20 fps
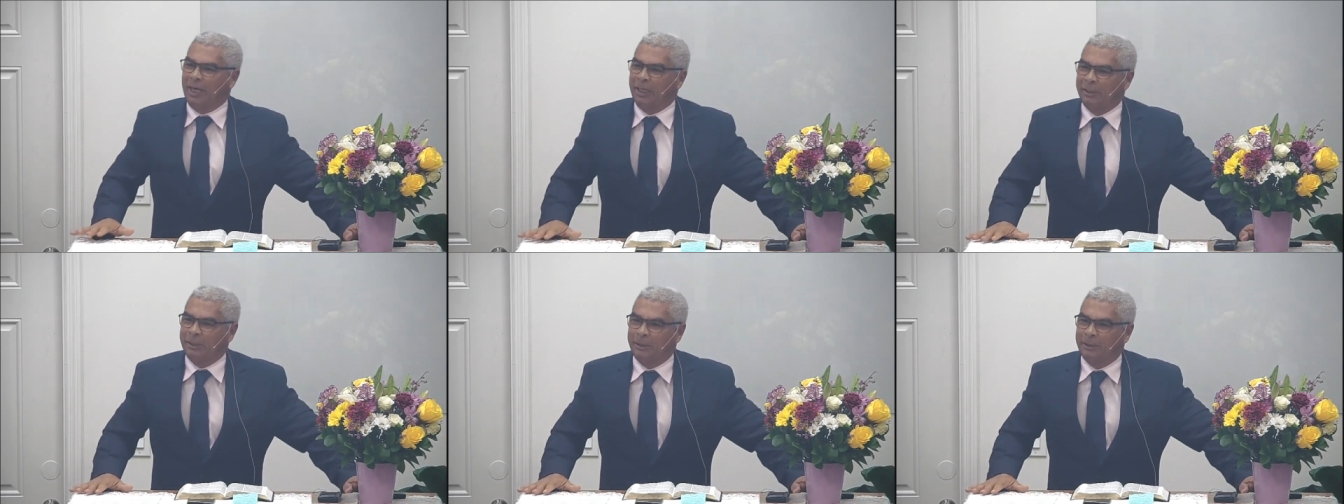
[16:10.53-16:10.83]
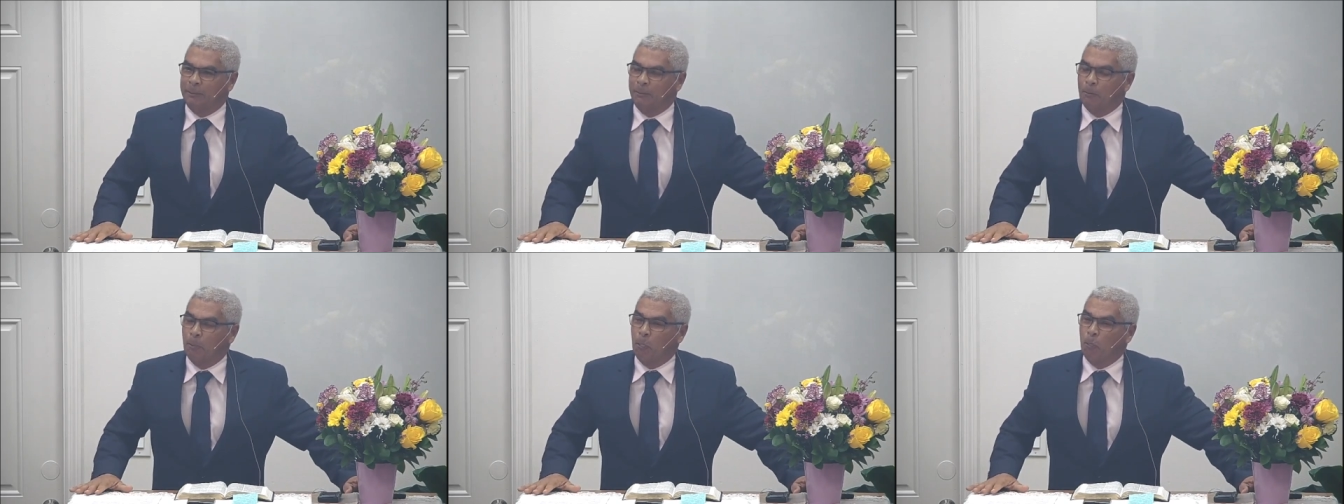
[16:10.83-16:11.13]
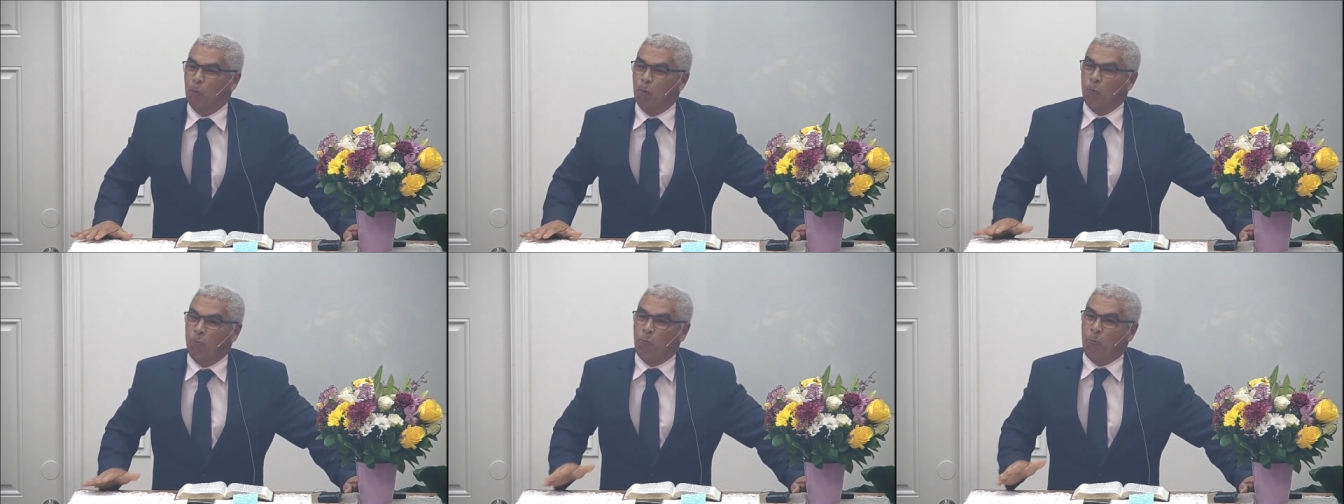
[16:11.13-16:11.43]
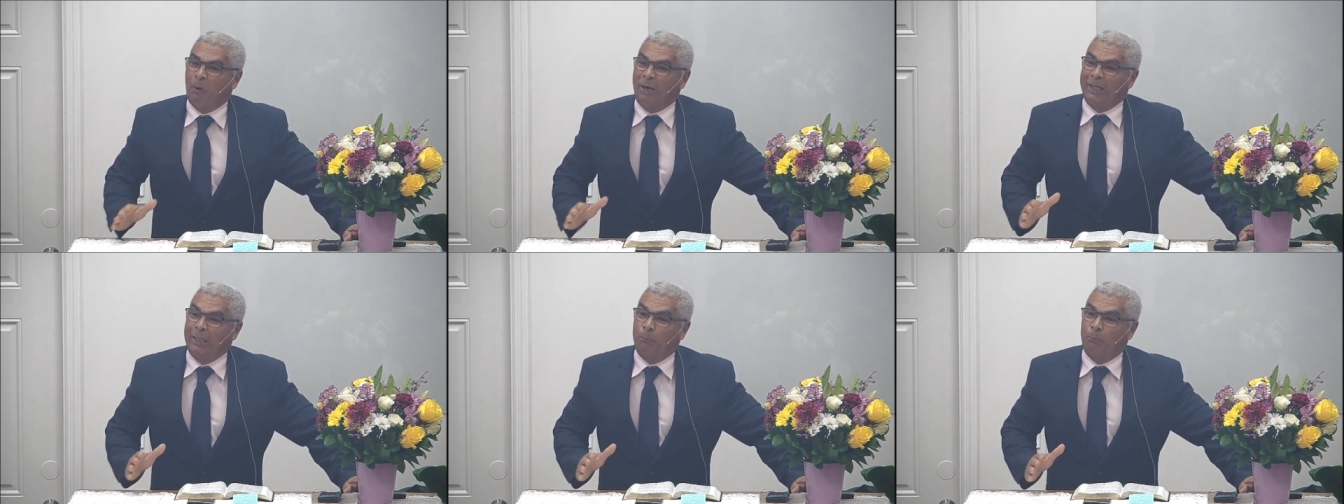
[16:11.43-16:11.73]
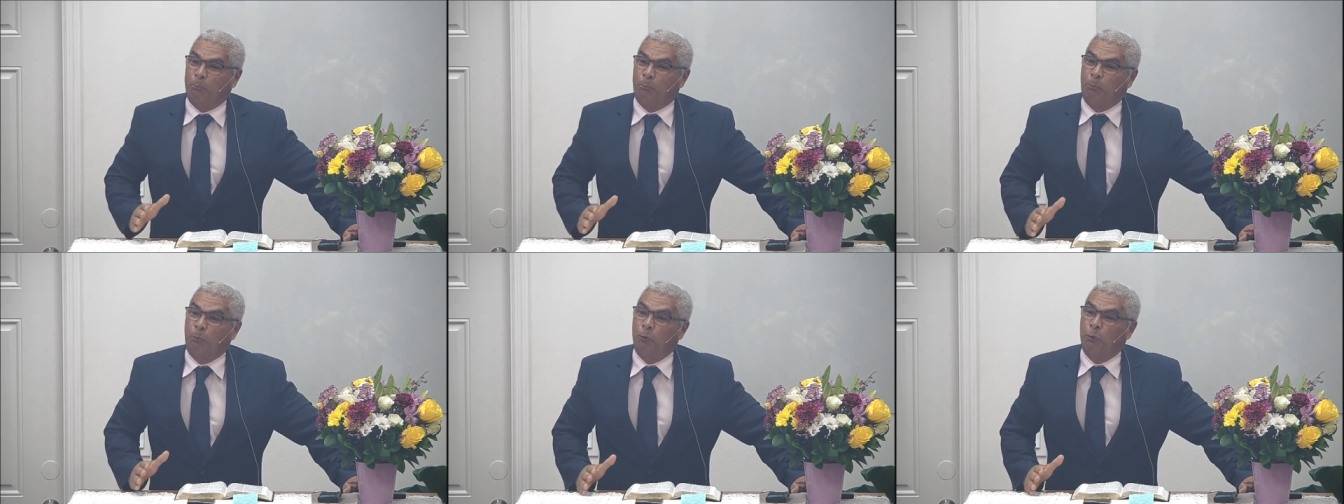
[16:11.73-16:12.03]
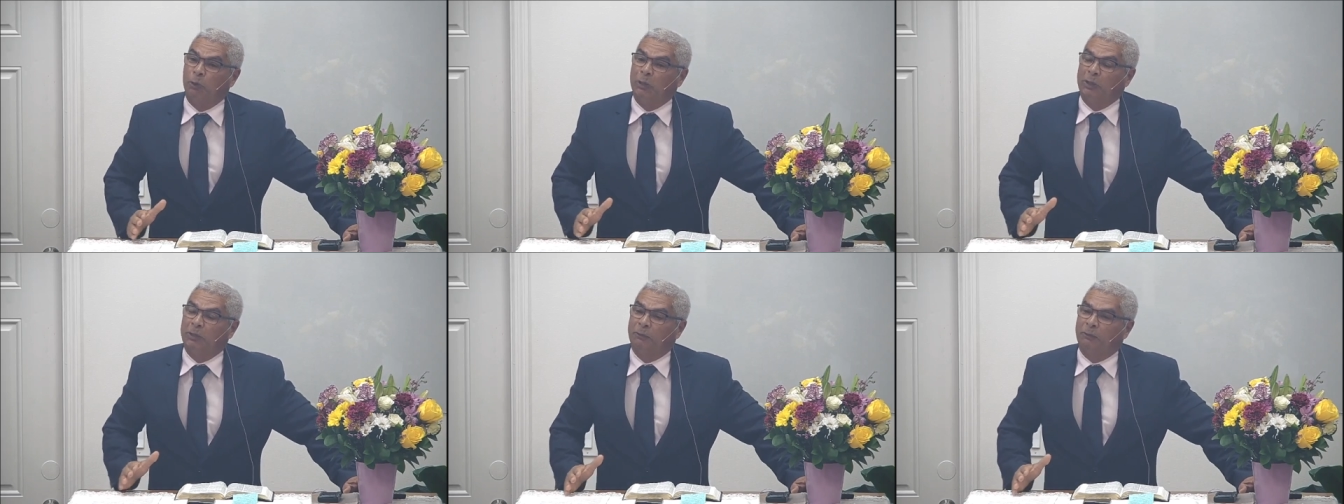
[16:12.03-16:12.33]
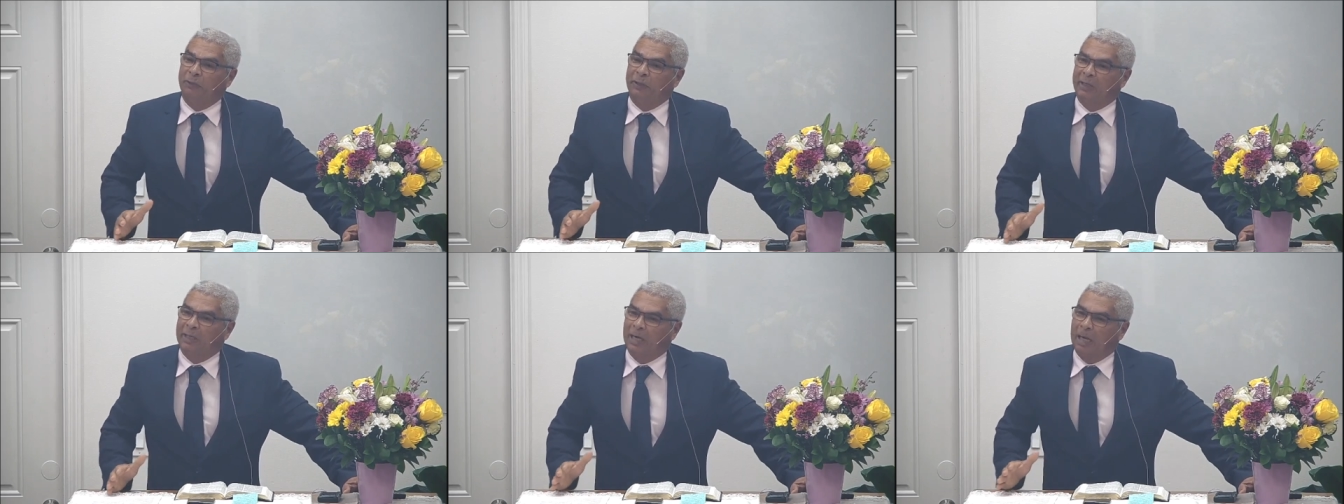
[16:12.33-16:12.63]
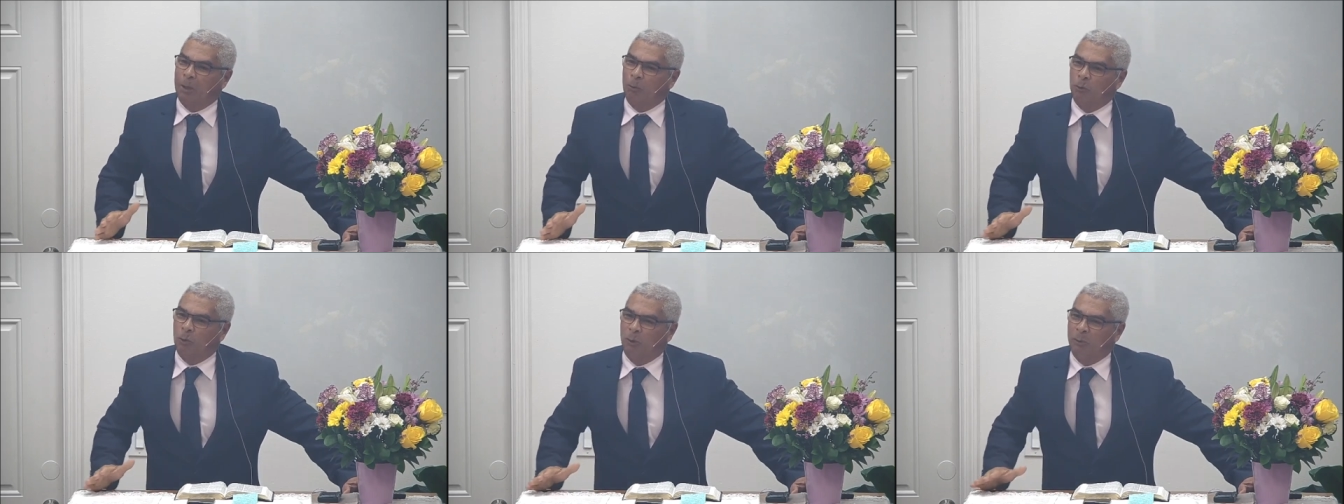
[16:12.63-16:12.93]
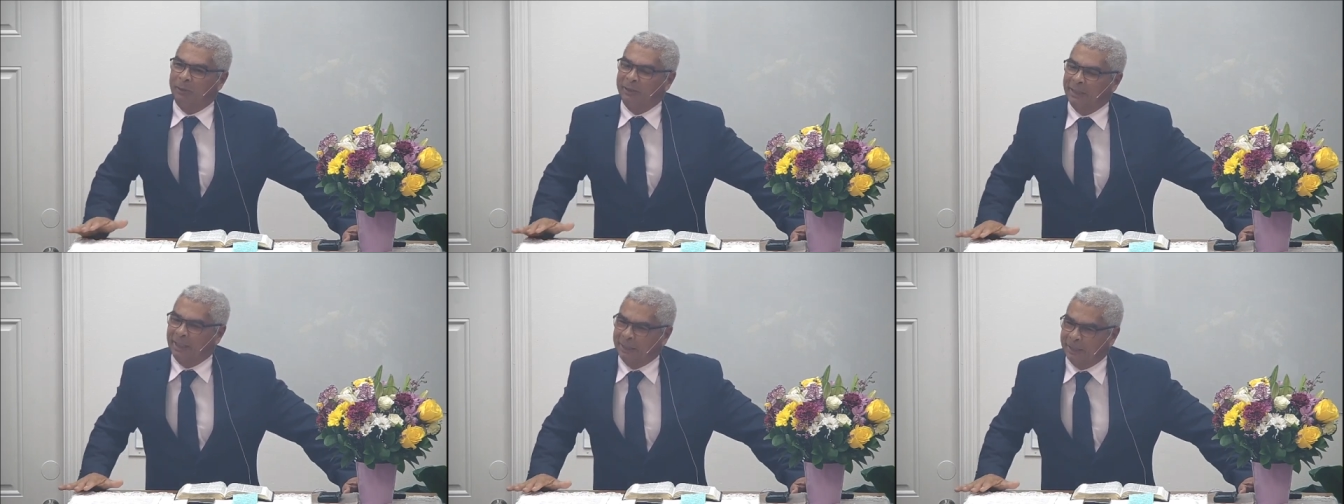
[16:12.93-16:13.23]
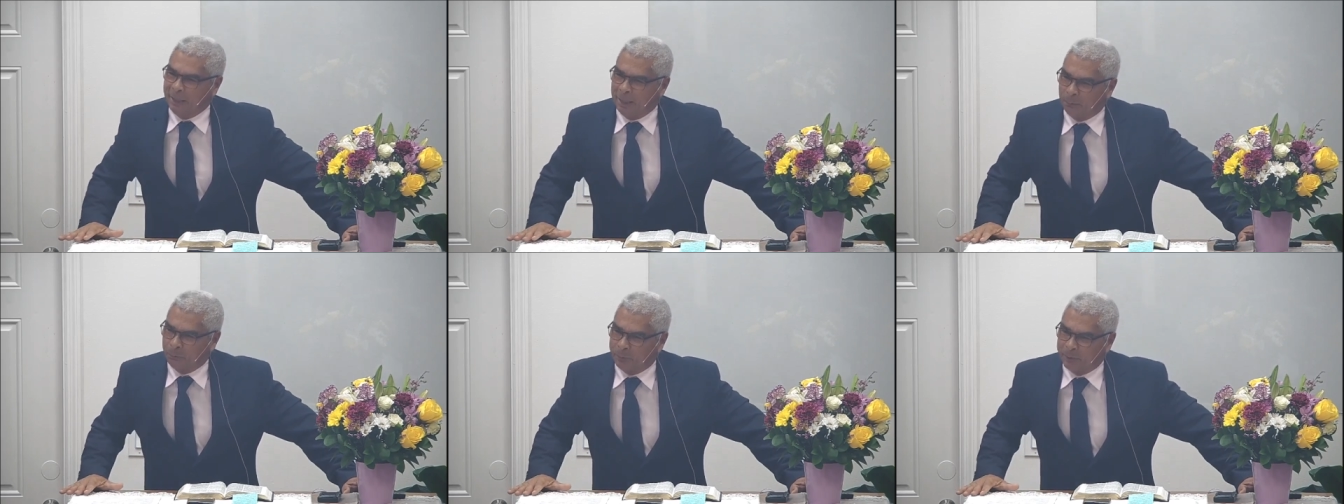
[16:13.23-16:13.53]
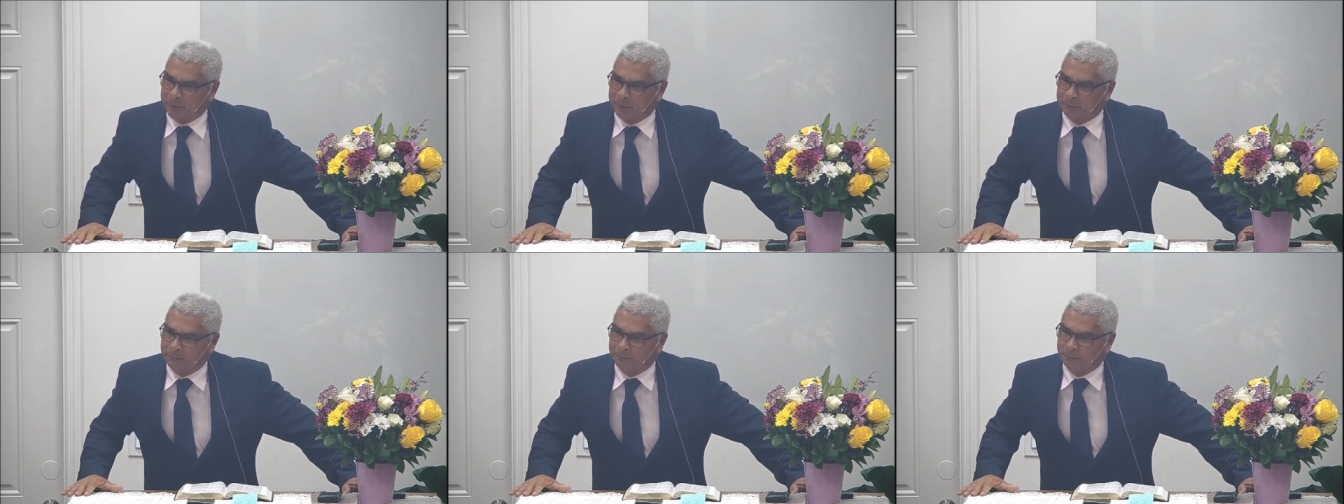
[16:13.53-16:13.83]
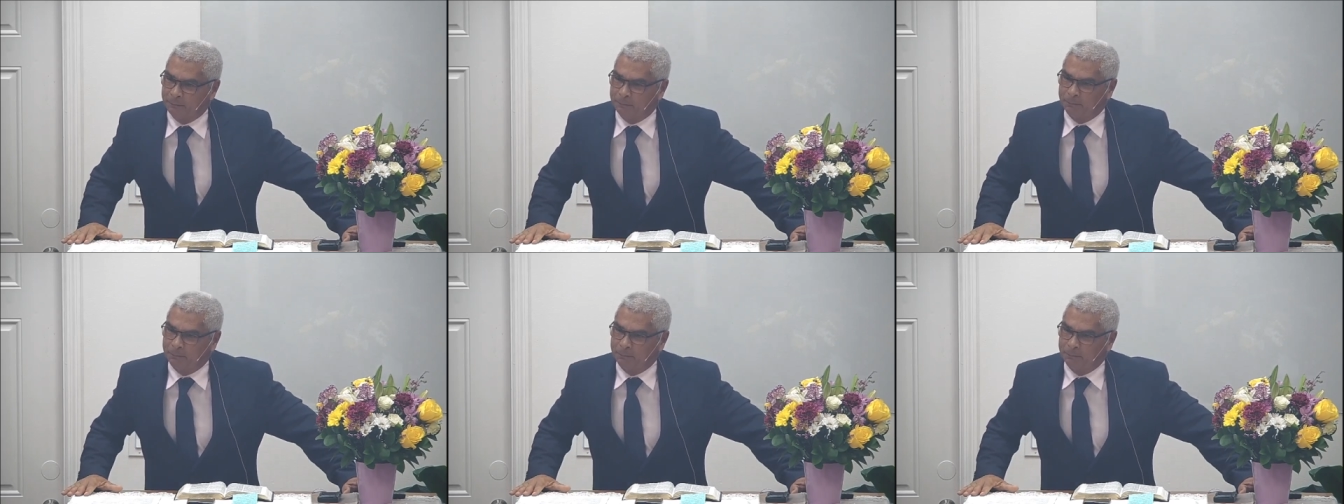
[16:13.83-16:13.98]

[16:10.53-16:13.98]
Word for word: or authority to purify